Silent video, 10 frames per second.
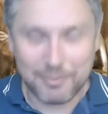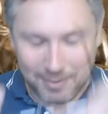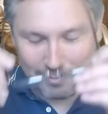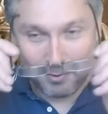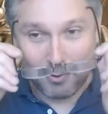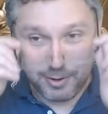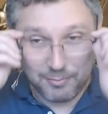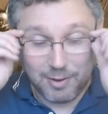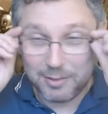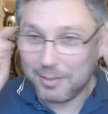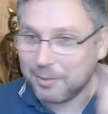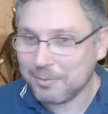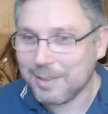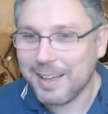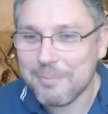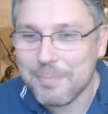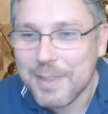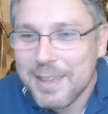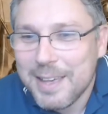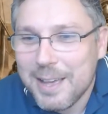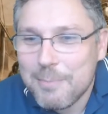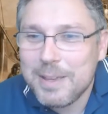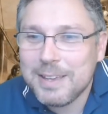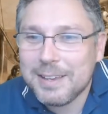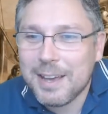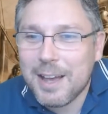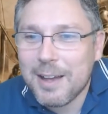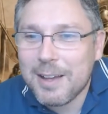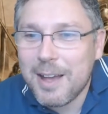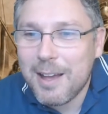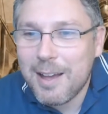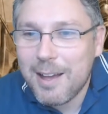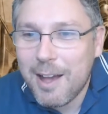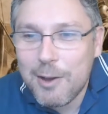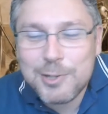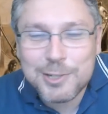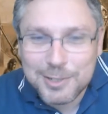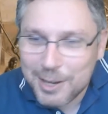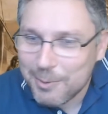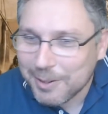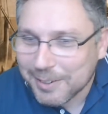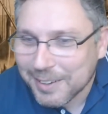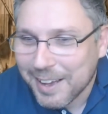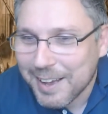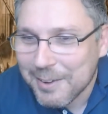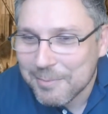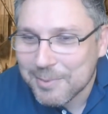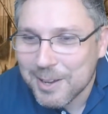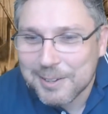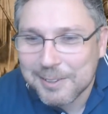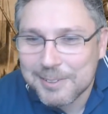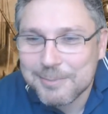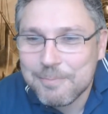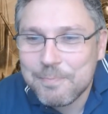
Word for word: River Rhoyne rather than um, being uh, uh, ocean going um, turtles.